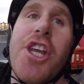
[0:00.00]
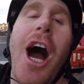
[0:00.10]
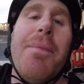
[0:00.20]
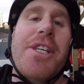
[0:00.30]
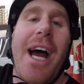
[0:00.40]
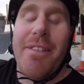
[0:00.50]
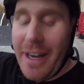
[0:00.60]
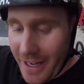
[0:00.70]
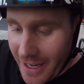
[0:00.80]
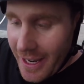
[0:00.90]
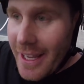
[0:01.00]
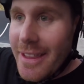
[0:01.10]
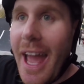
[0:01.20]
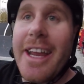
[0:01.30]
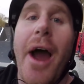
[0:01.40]
told me something.
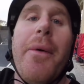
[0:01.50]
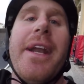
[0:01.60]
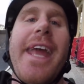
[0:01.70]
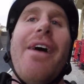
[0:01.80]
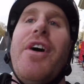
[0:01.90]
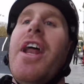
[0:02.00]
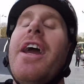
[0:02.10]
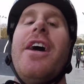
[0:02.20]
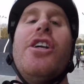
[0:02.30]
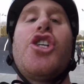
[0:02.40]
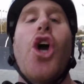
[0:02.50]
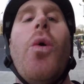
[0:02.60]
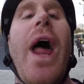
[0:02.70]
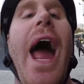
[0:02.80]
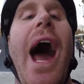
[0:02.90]
They're going together. They're going to duel
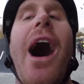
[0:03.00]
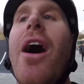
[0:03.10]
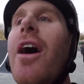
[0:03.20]
it out